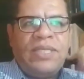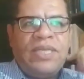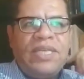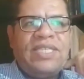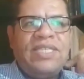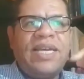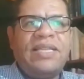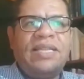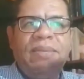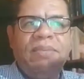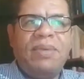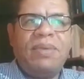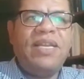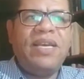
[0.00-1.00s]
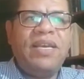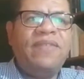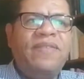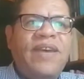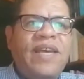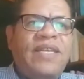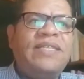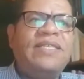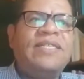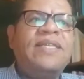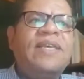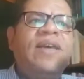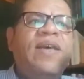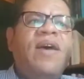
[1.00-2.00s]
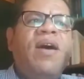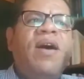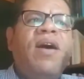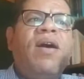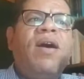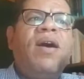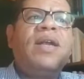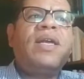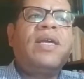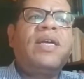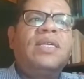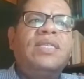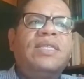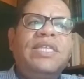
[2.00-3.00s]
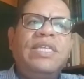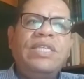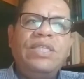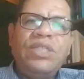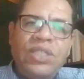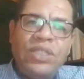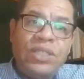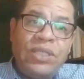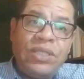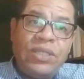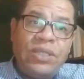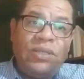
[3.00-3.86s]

is that the media effects are contingent,